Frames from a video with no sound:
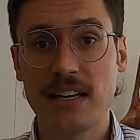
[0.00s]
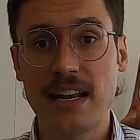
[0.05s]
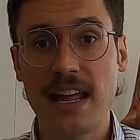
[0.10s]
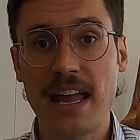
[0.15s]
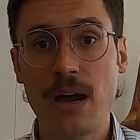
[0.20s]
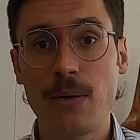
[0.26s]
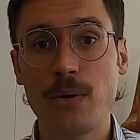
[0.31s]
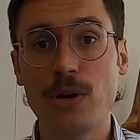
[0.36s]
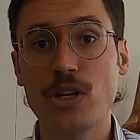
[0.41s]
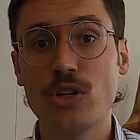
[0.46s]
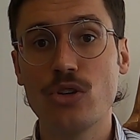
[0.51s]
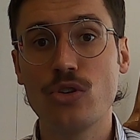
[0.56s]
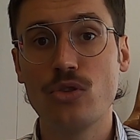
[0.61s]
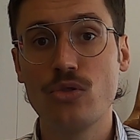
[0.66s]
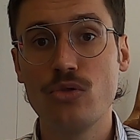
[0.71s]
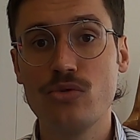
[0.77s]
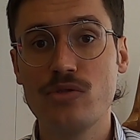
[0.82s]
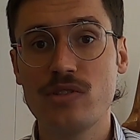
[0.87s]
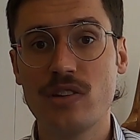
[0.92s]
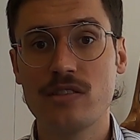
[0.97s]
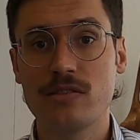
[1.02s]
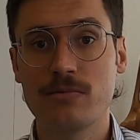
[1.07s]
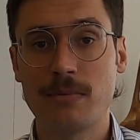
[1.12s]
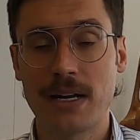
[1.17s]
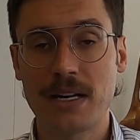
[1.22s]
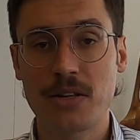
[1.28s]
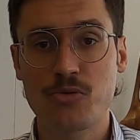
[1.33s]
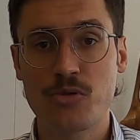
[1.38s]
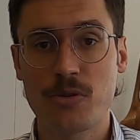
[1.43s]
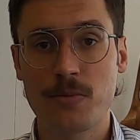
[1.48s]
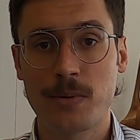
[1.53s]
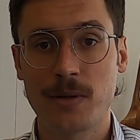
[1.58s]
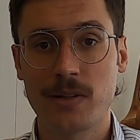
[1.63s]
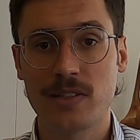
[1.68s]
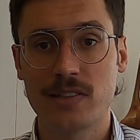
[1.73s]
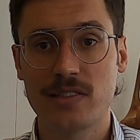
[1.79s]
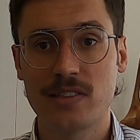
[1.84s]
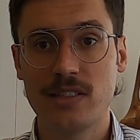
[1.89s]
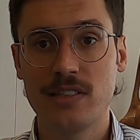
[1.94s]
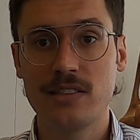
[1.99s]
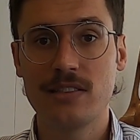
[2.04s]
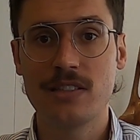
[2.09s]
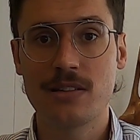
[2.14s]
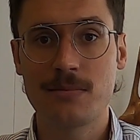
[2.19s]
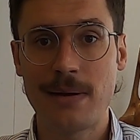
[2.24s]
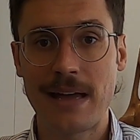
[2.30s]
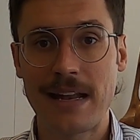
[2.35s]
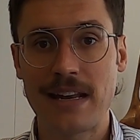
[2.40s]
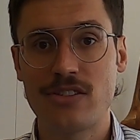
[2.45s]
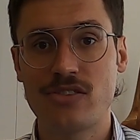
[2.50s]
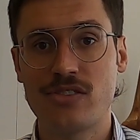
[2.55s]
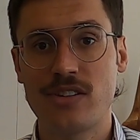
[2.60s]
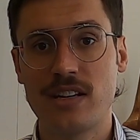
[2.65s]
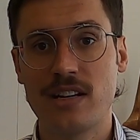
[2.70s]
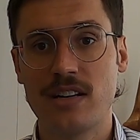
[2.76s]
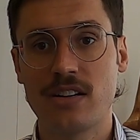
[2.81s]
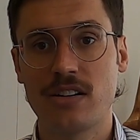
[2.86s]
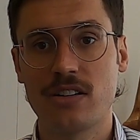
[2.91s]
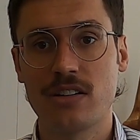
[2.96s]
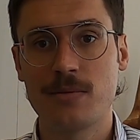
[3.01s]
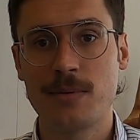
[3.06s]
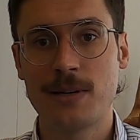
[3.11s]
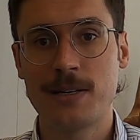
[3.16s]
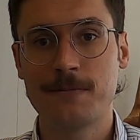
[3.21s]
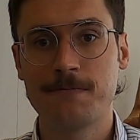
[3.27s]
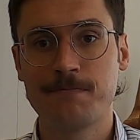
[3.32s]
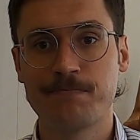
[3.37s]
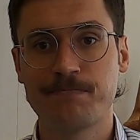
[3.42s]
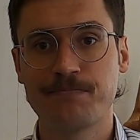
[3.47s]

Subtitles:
in how it uses monetary policy to manage the economy.